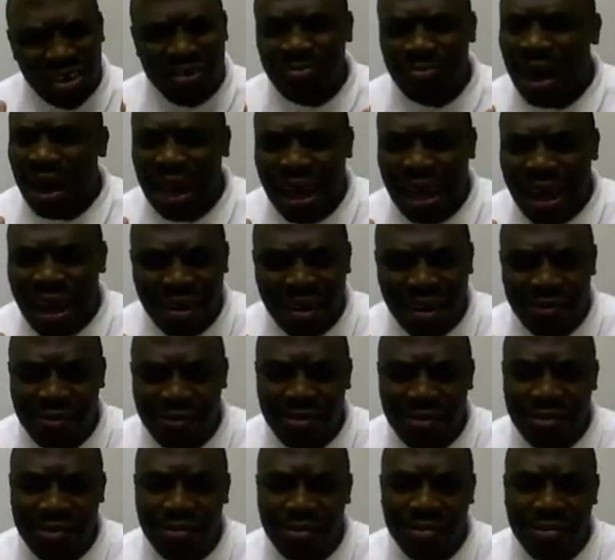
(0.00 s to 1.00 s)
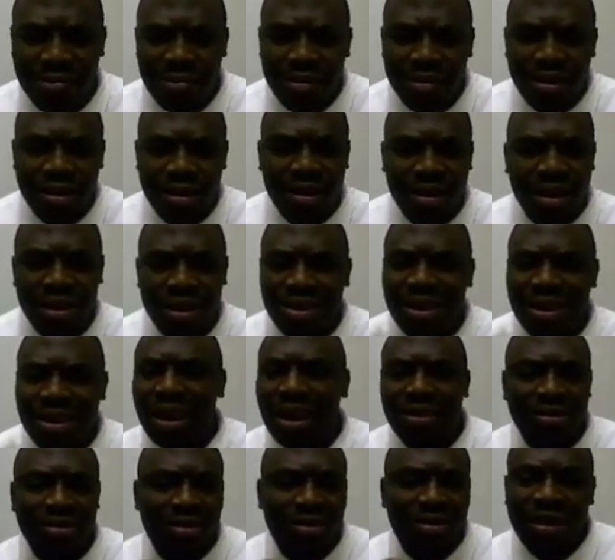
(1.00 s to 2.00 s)
changed my life.
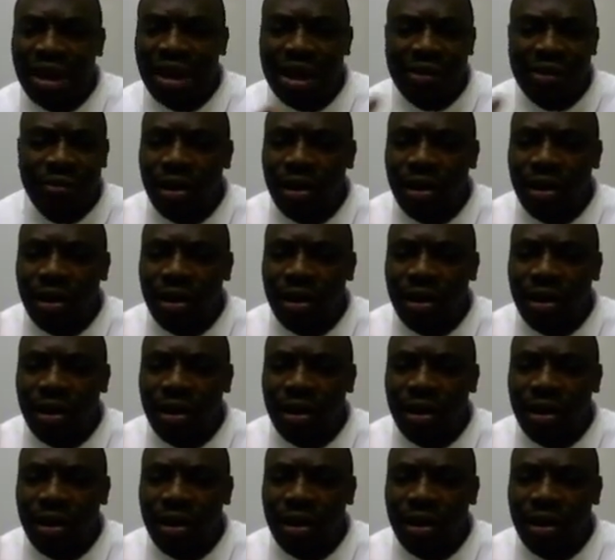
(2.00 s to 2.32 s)
That